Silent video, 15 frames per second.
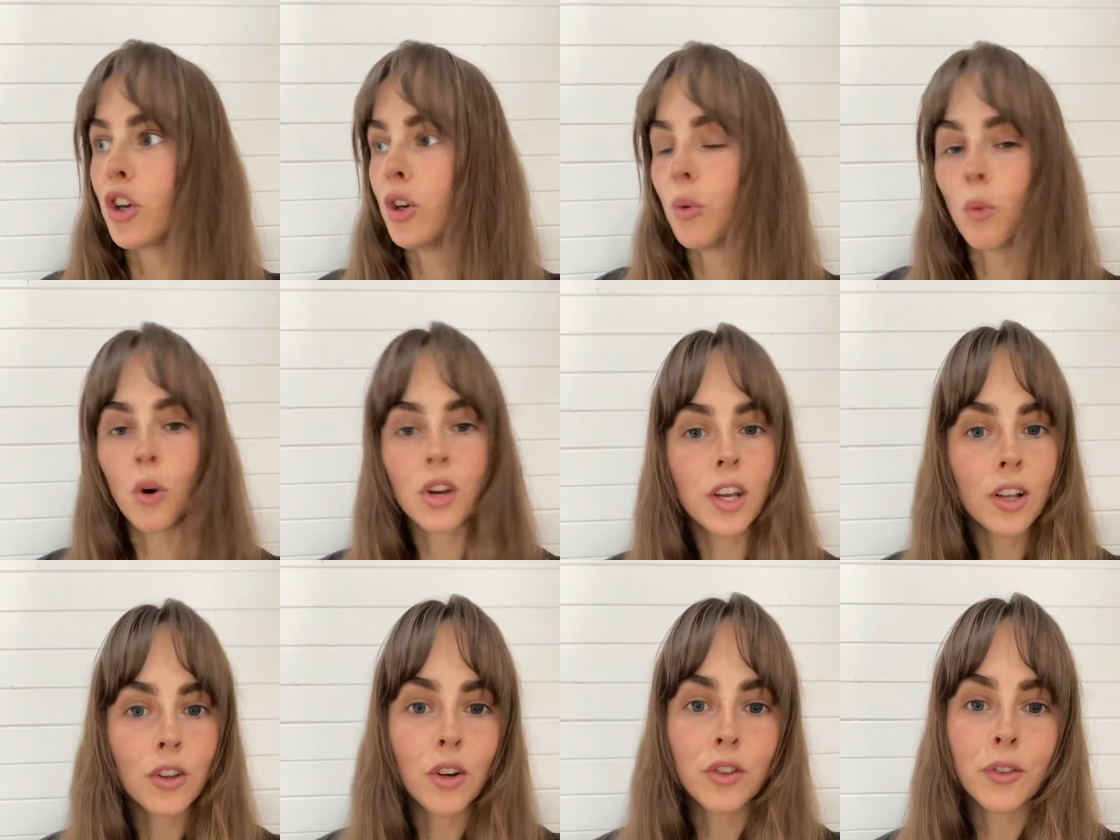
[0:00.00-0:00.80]
You're
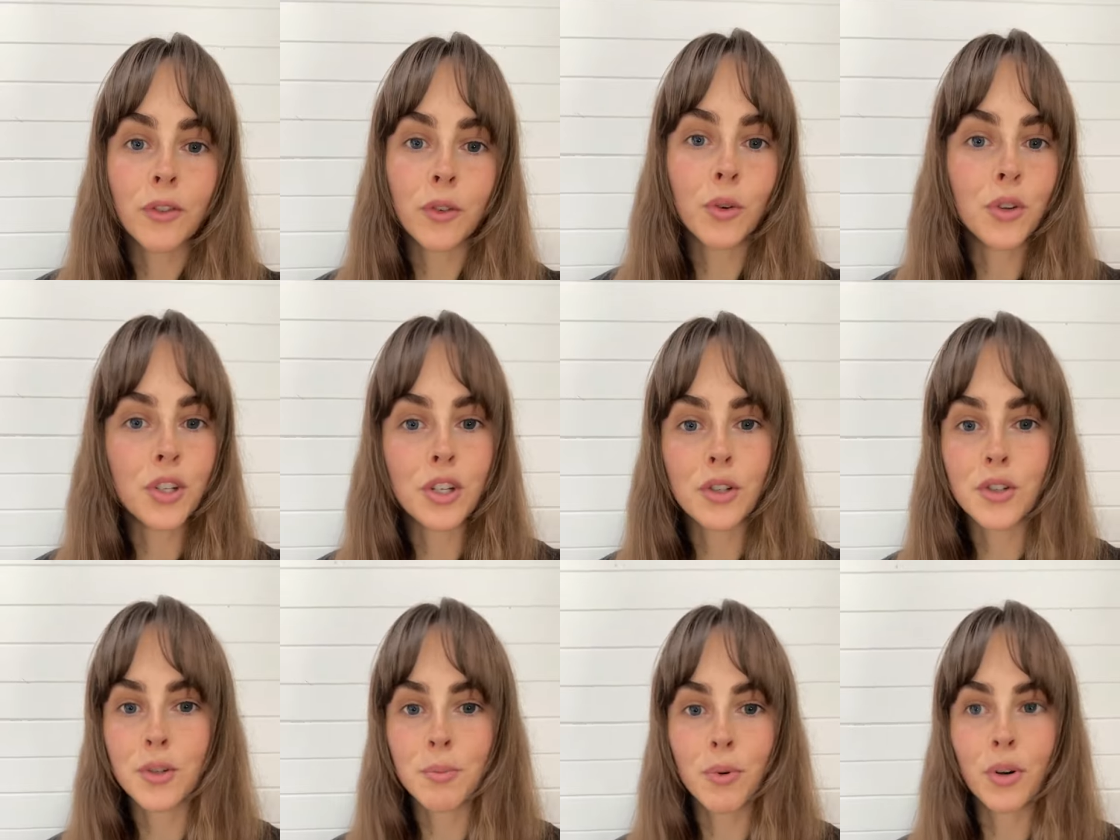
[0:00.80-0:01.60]
walking along the floor that you
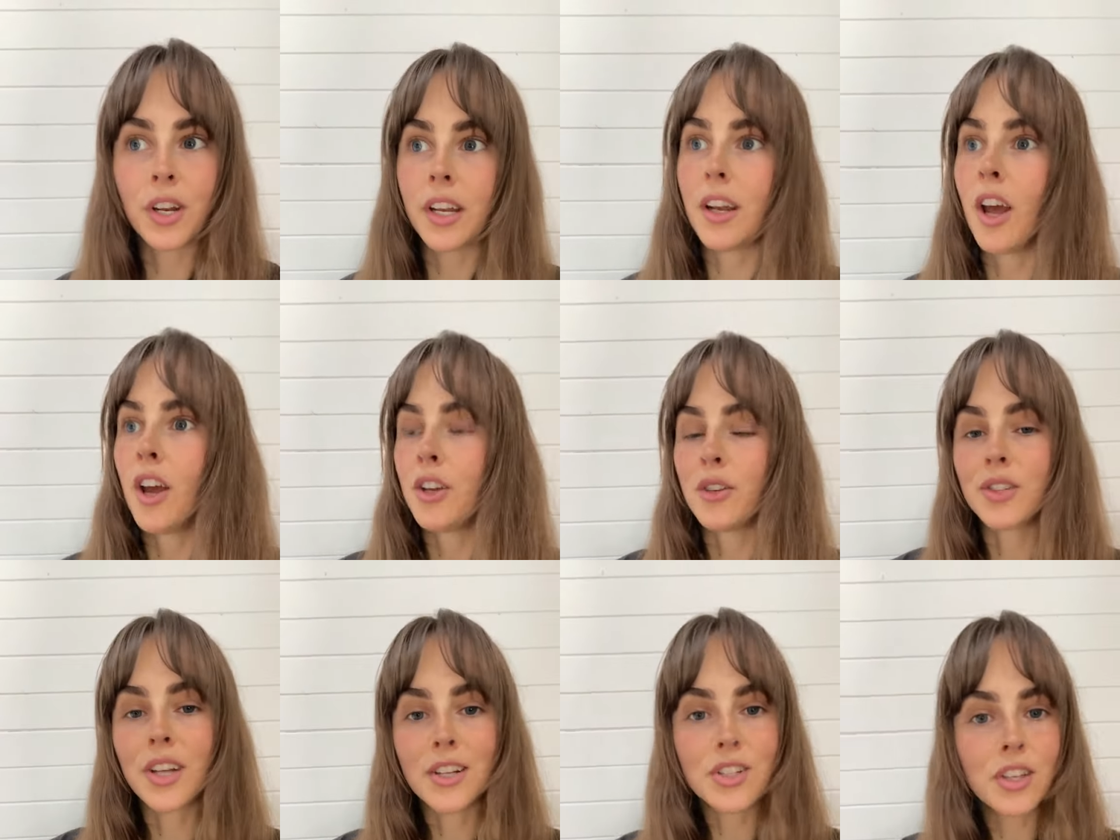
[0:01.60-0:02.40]
just put in.
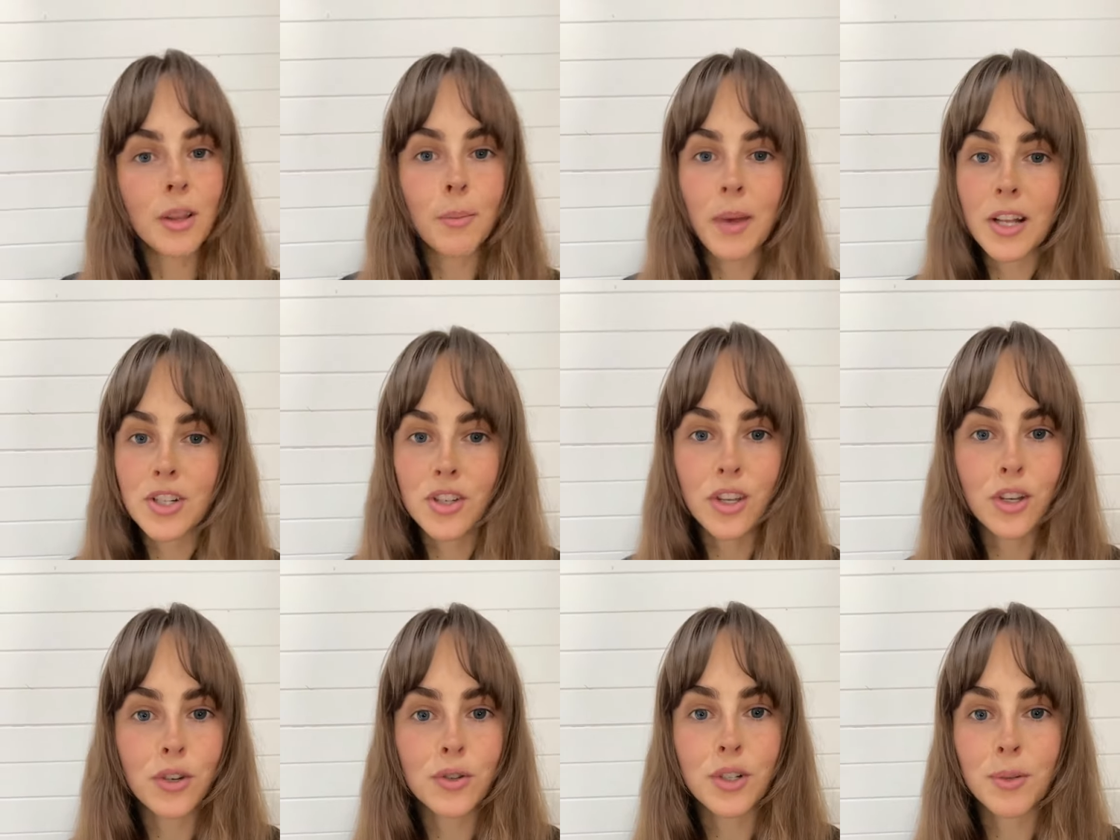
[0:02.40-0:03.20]
You're touching the bench
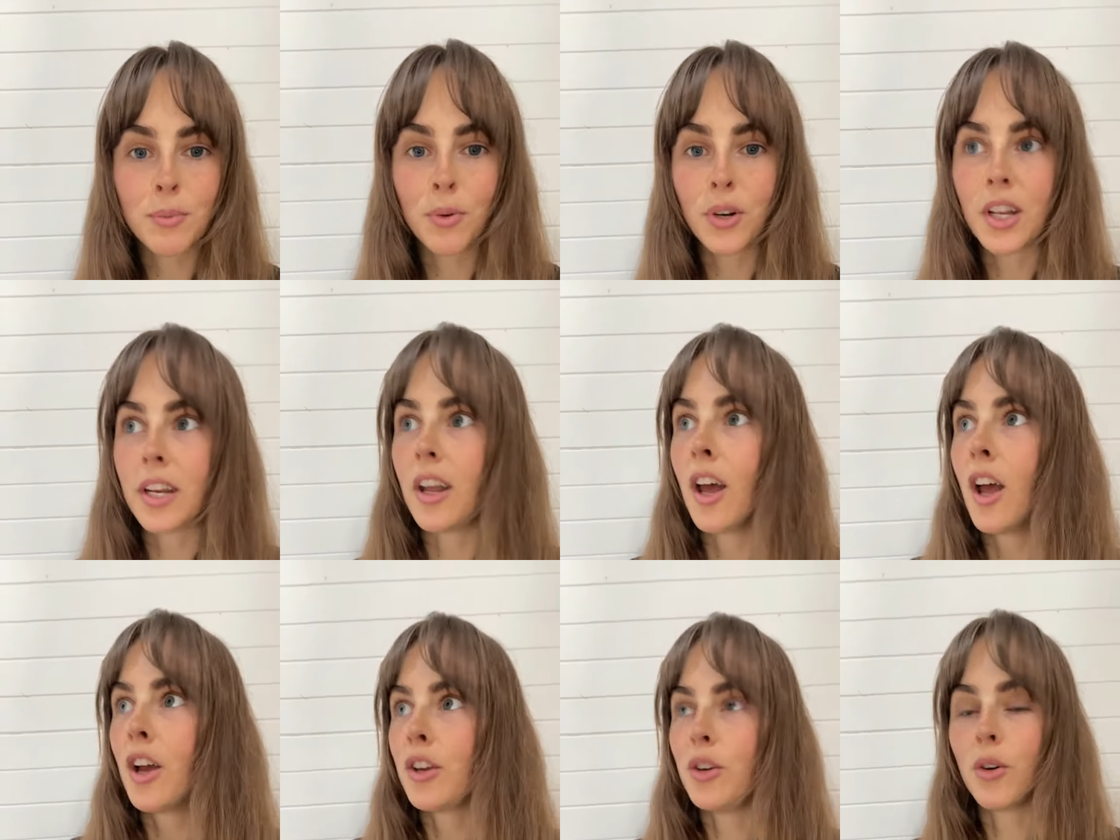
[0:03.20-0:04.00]
that you just put in.
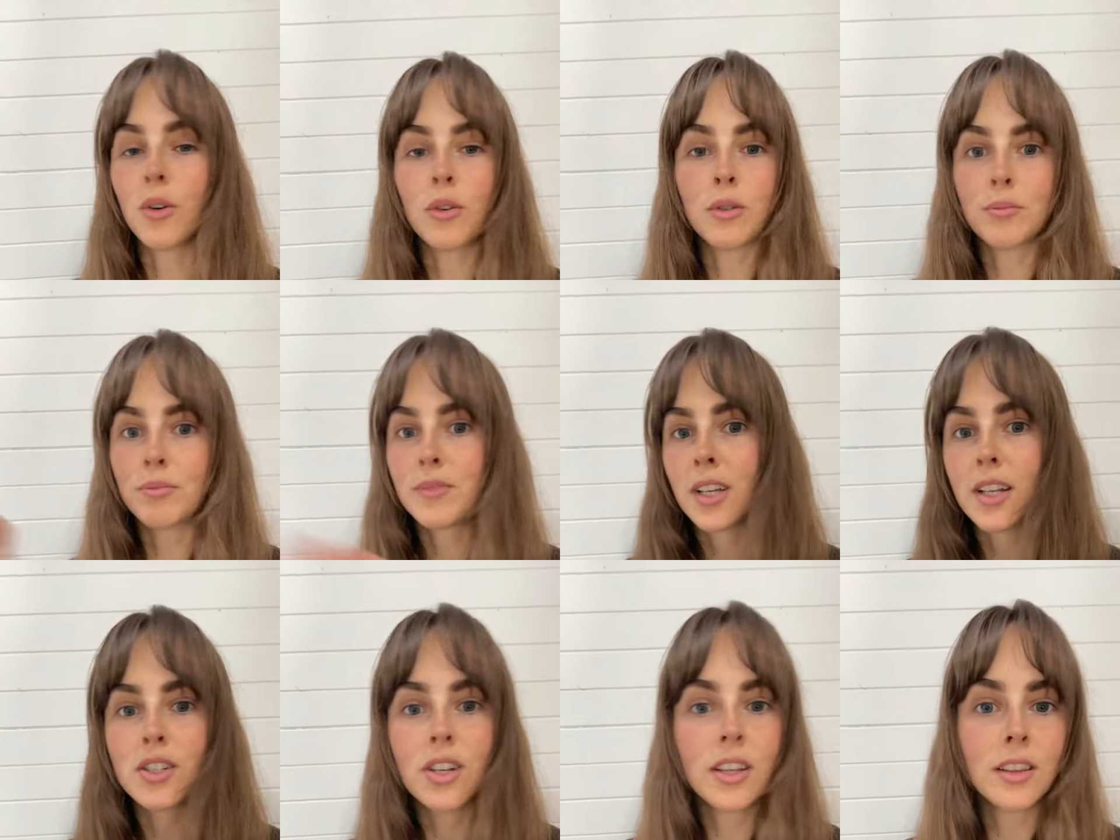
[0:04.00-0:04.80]
You're
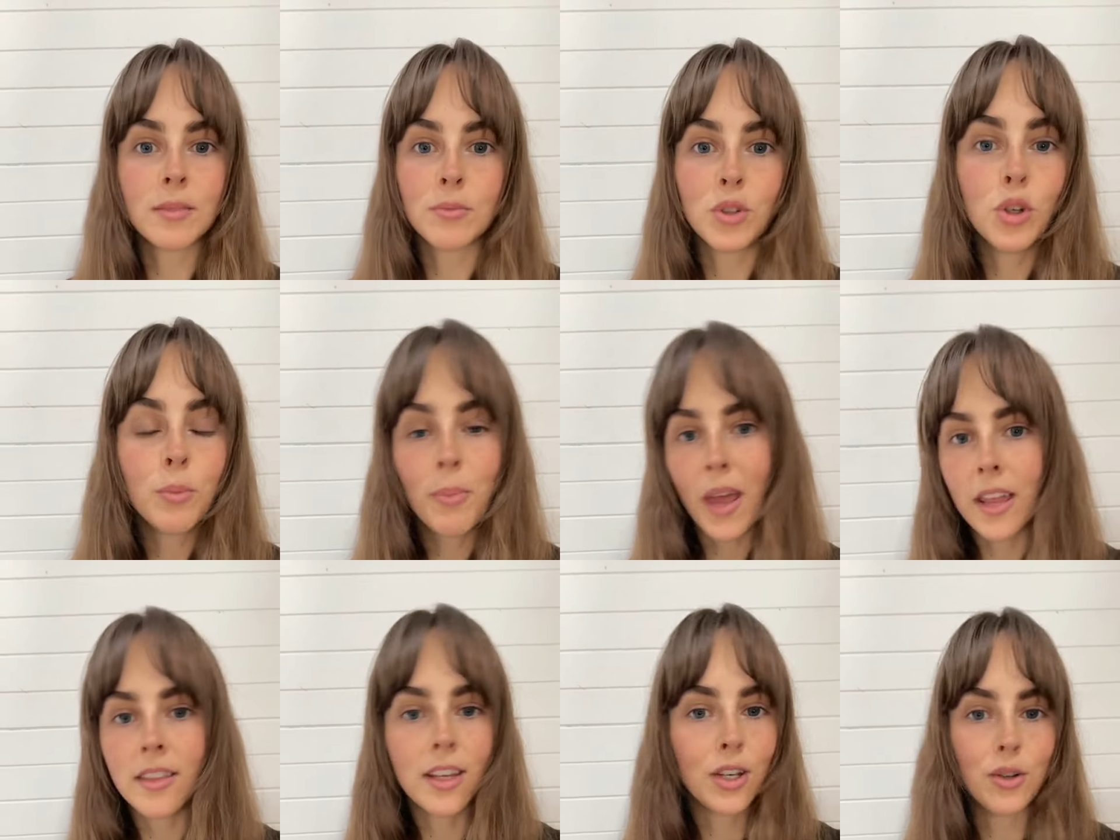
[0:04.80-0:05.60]
touching the new
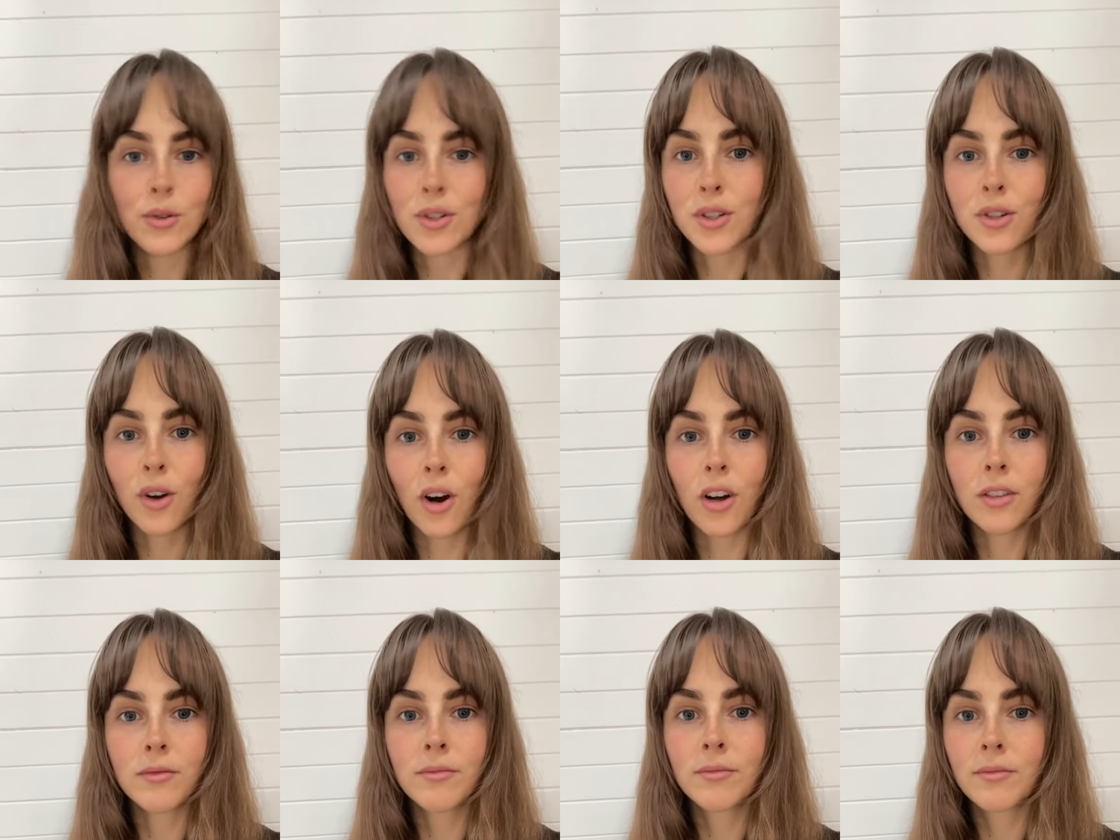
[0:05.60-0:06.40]
bed that you just
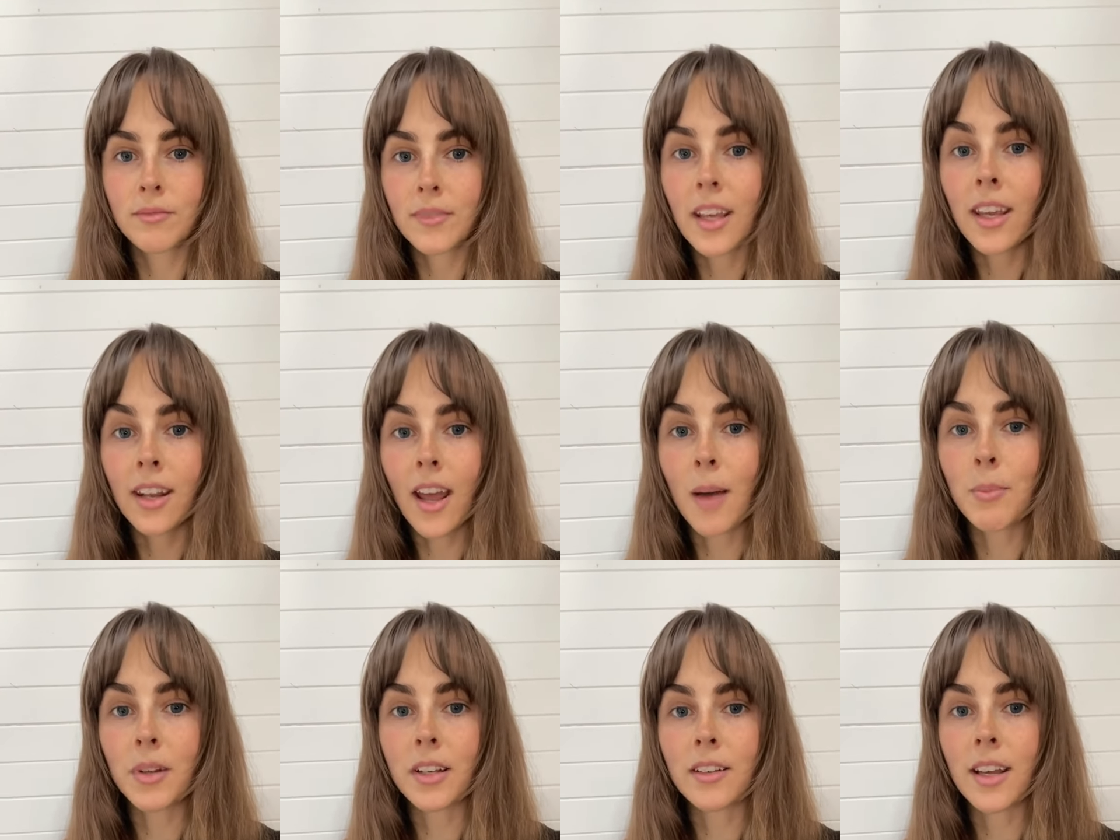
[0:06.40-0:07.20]
got. It can
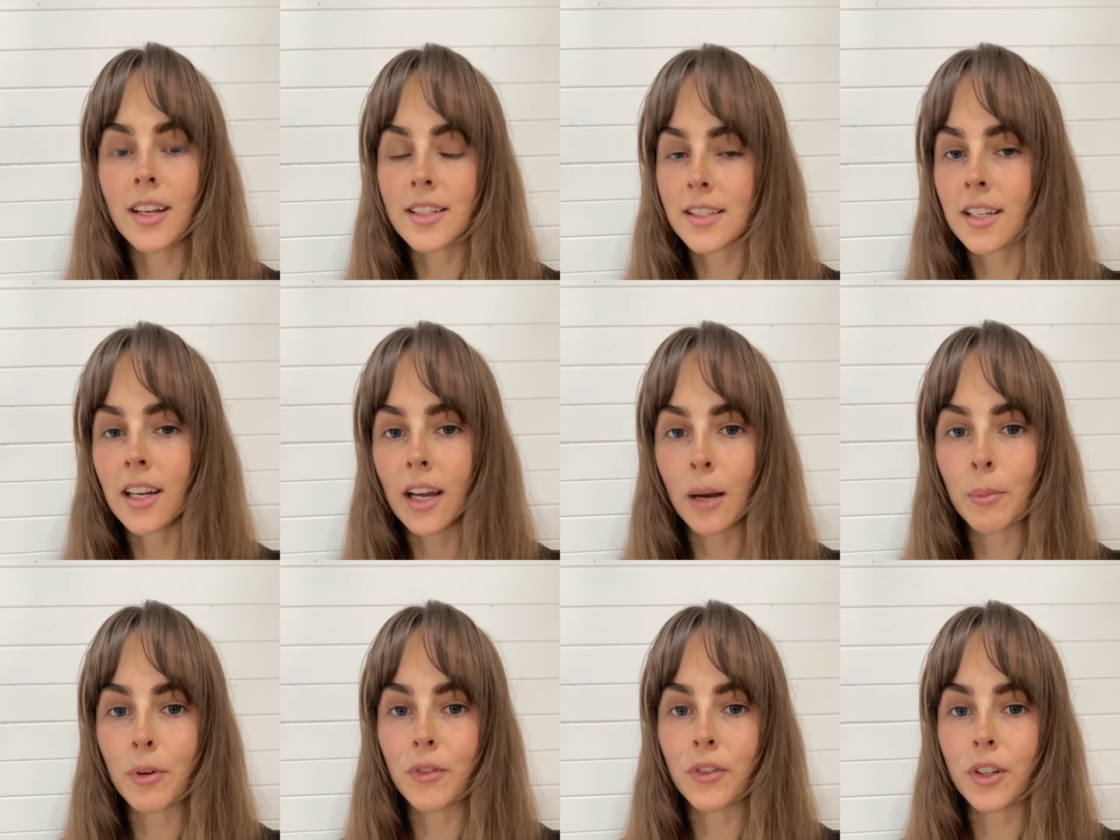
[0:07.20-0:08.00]
happen, and it's going to
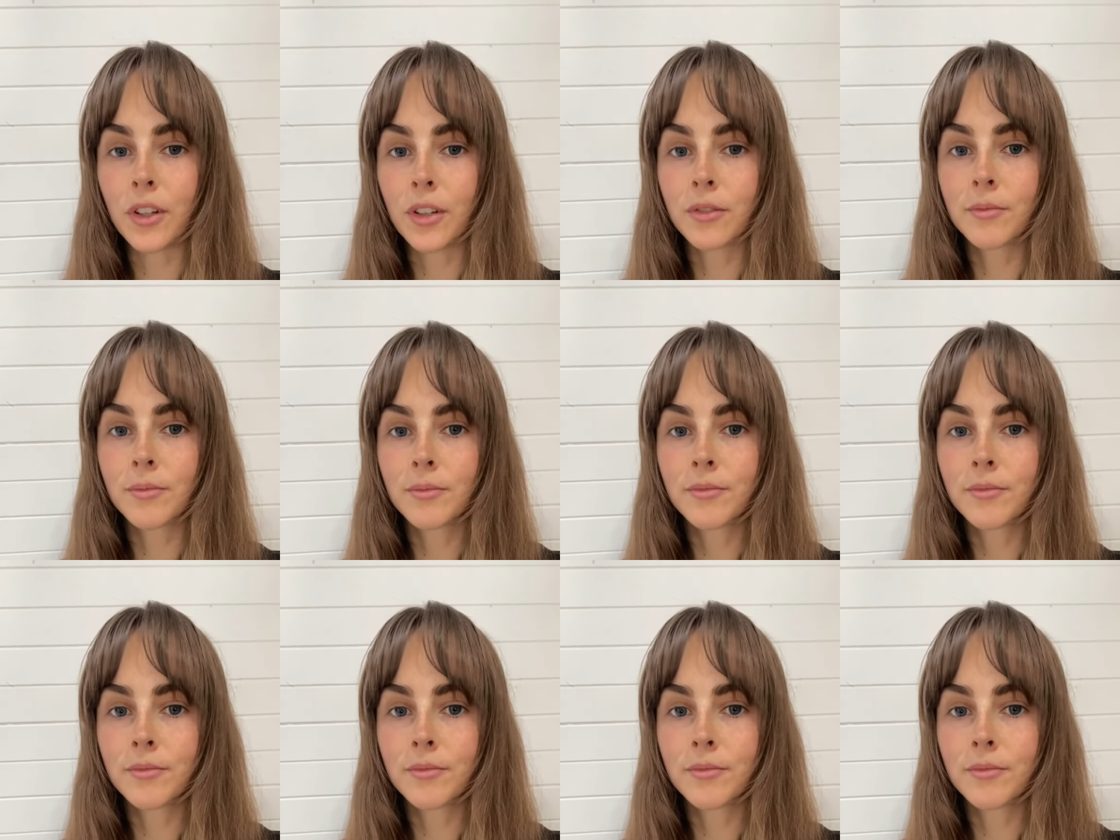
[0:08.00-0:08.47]
happen for you.